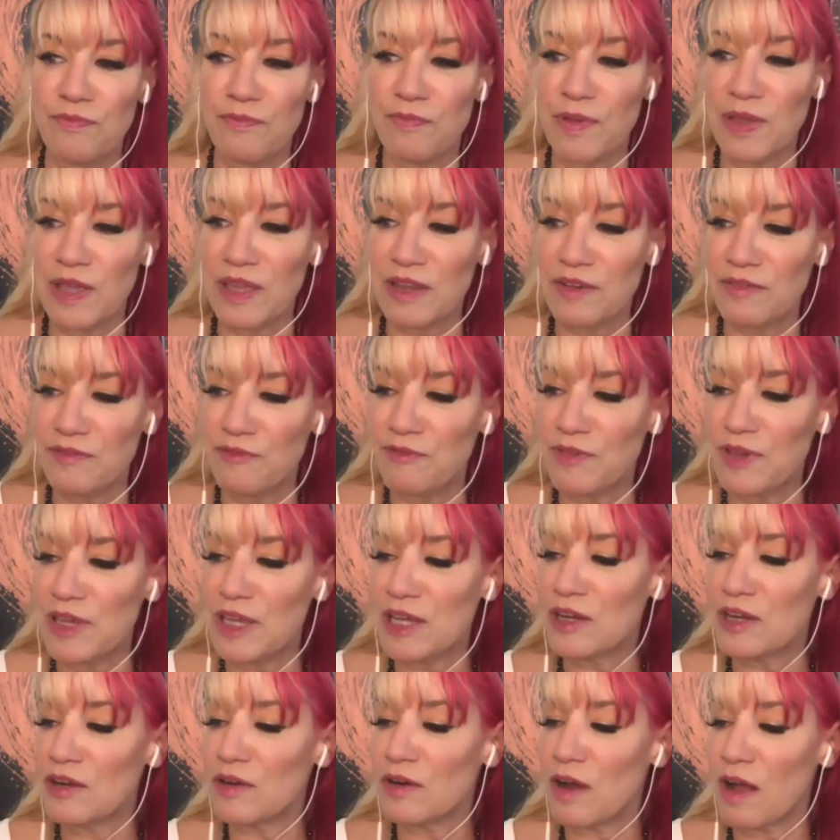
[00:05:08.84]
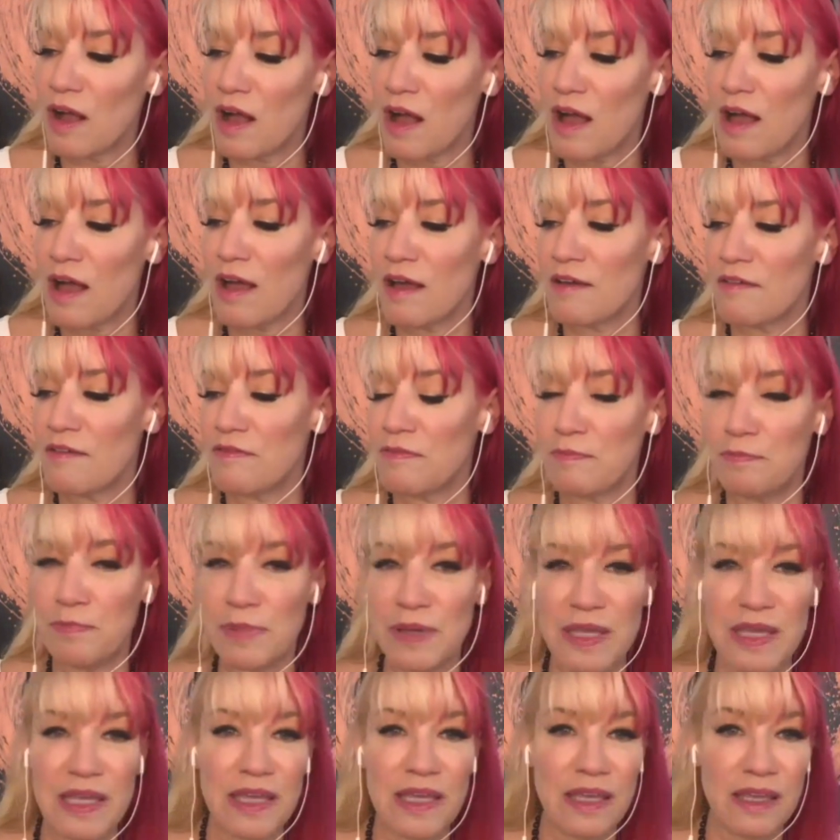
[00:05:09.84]
in fear of
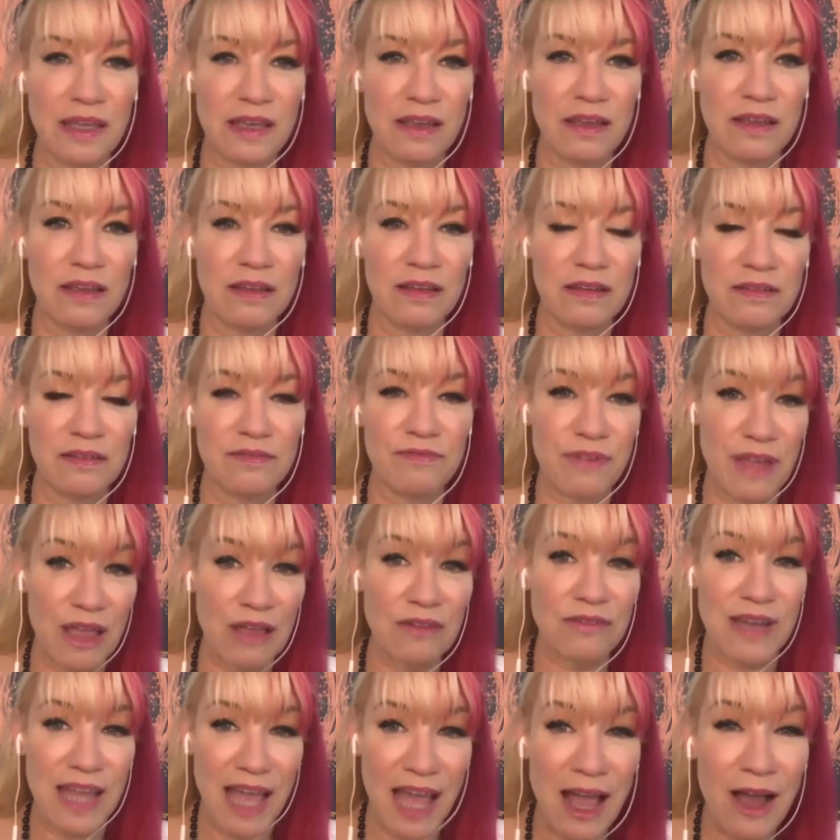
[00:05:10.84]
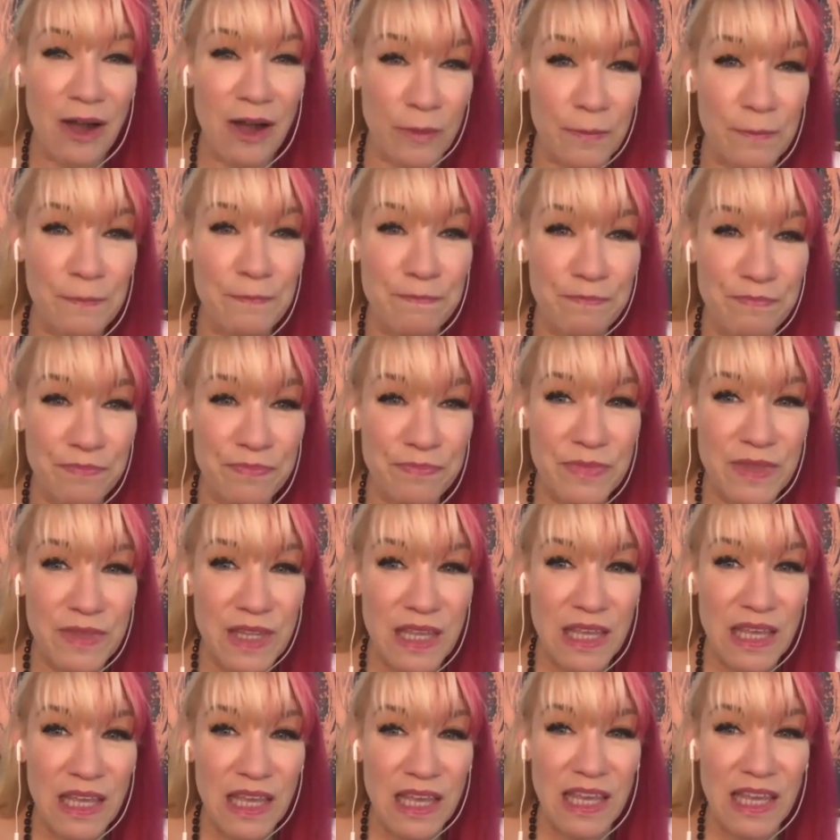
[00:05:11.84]
being found out,
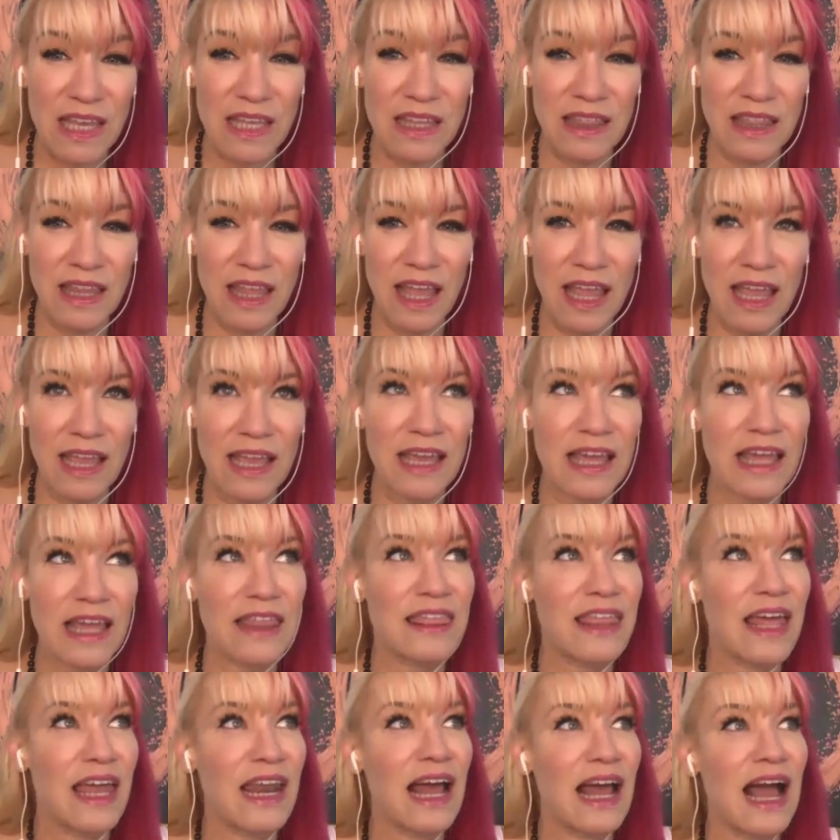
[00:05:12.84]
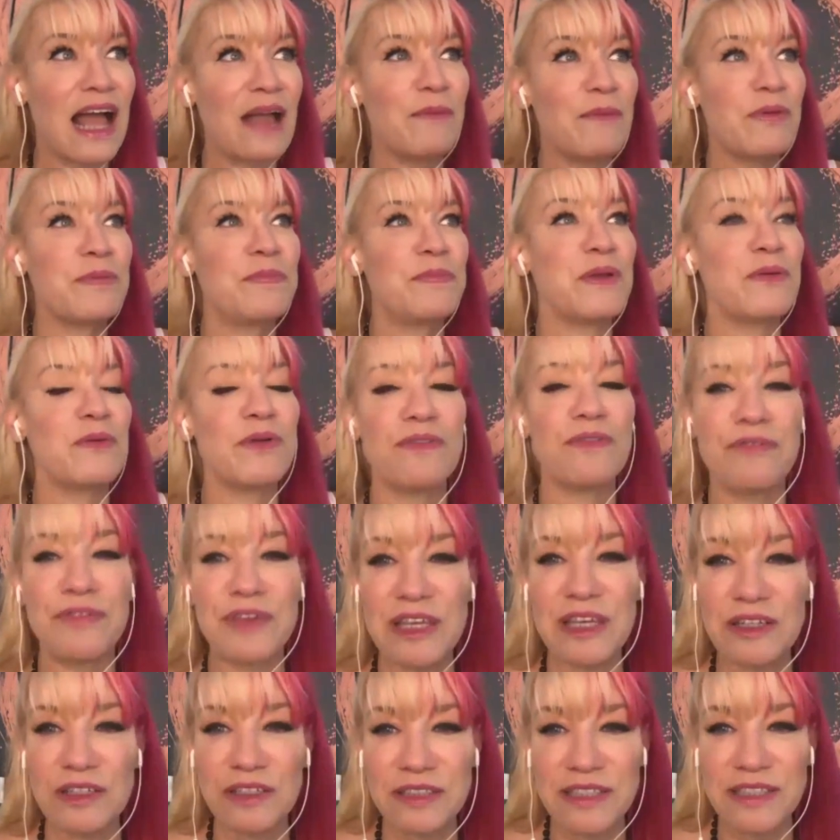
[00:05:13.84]
in like that I would be
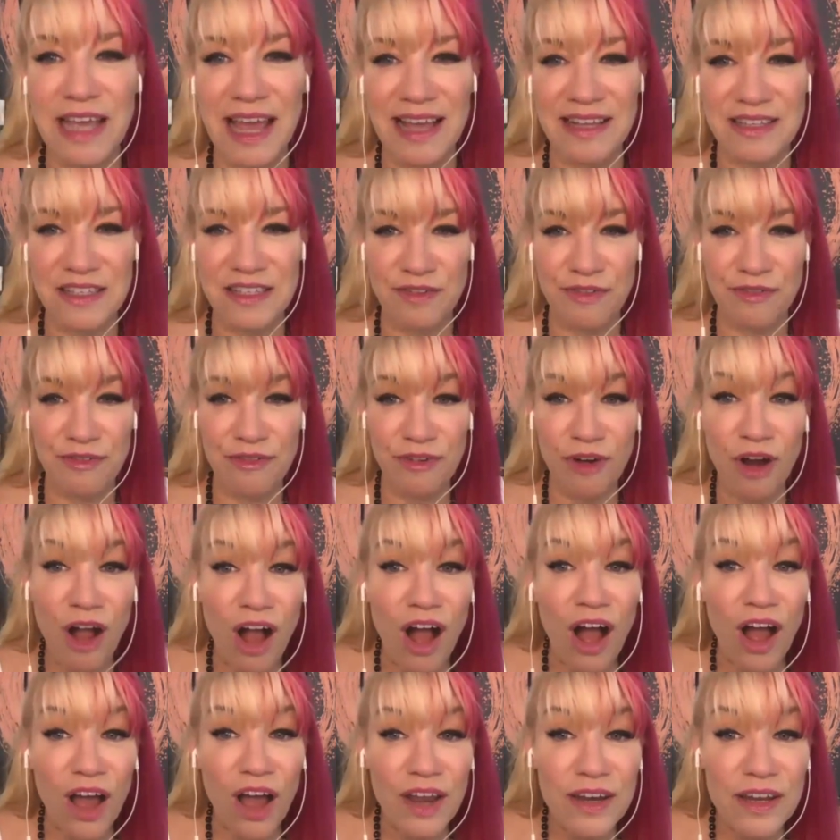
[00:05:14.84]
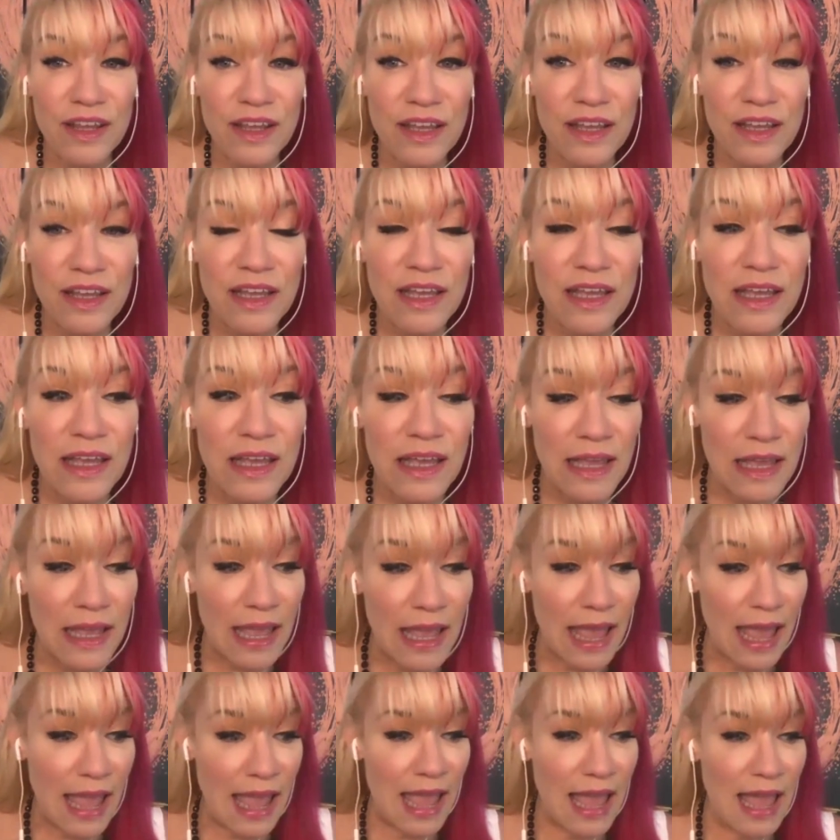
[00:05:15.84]
revealed as a fraud
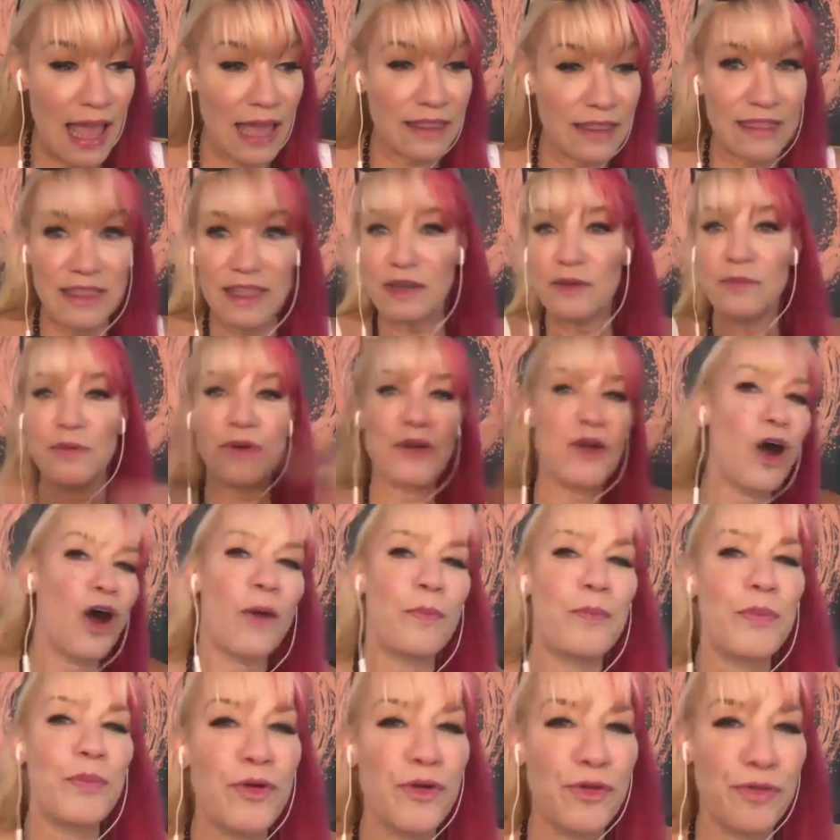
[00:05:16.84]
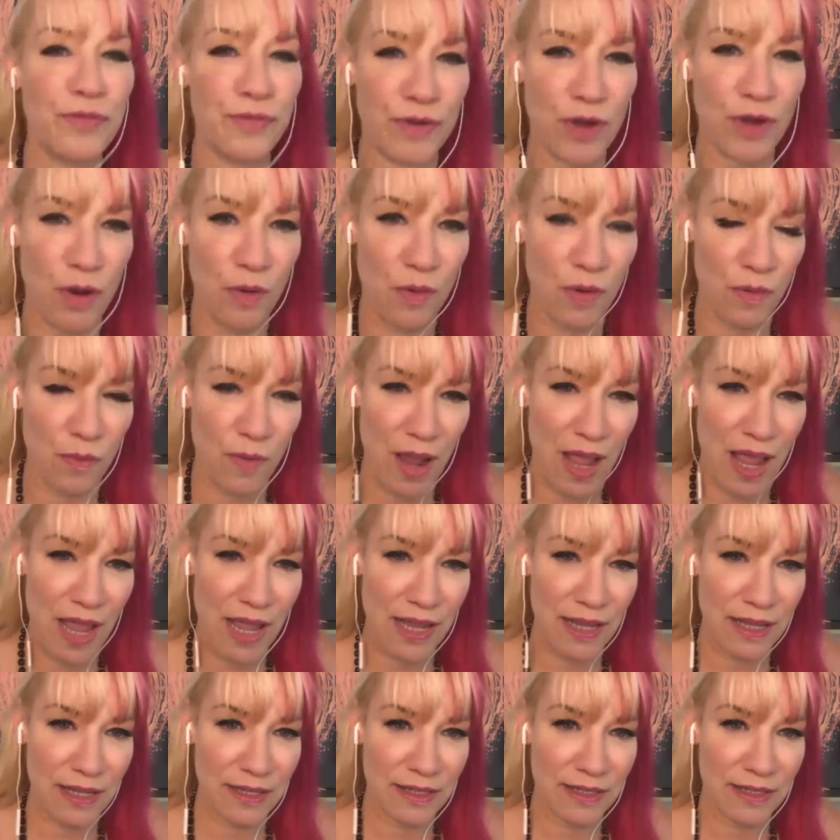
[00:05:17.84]
and then it would all poof go away.